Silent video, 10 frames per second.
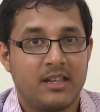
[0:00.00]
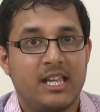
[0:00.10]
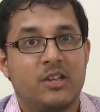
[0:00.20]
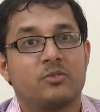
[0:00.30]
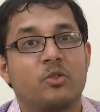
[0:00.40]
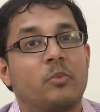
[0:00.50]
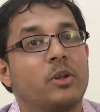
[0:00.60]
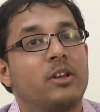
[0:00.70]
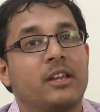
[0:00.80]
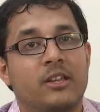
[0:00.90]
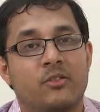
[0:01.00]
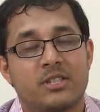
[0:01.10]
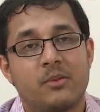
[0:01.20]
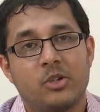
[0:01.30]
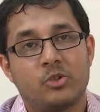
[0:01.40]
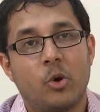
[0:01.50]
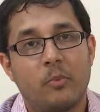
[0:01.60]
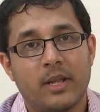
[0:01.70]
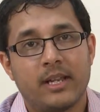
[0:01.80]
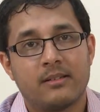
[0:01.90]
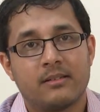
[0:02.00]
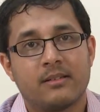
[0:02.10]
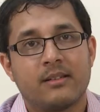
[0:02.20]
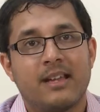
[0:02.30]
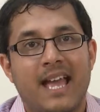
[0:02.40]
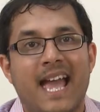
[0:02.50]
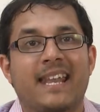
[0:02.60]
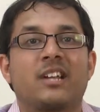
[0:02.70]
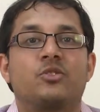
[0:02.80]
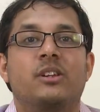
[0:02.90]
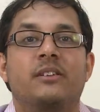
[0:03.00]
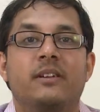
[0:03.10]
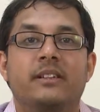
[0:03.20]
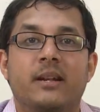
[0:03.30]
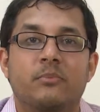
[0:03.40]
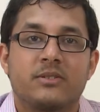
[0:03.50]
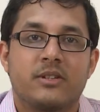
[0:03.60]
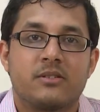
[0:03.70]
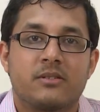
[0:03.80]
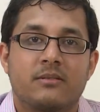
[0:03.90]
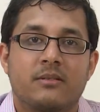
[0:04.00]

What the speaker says: he was able to open it and actually read that message.